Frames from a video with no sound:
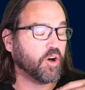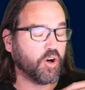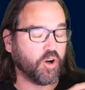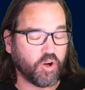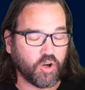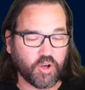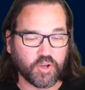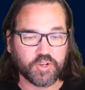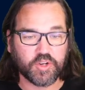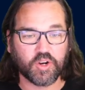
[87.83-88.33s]

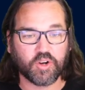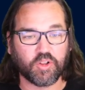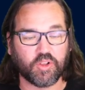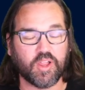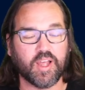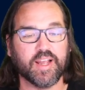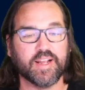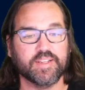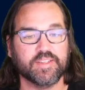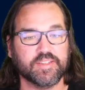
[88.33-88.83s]
all your
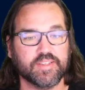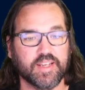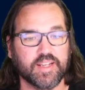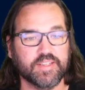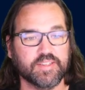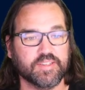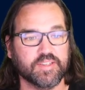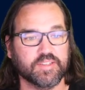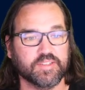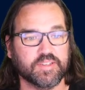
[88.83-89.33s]
clients
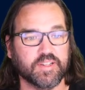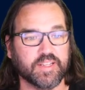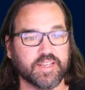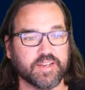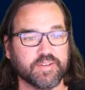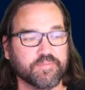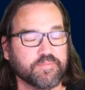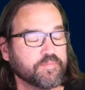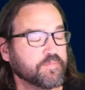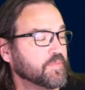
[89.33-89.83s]
instantly.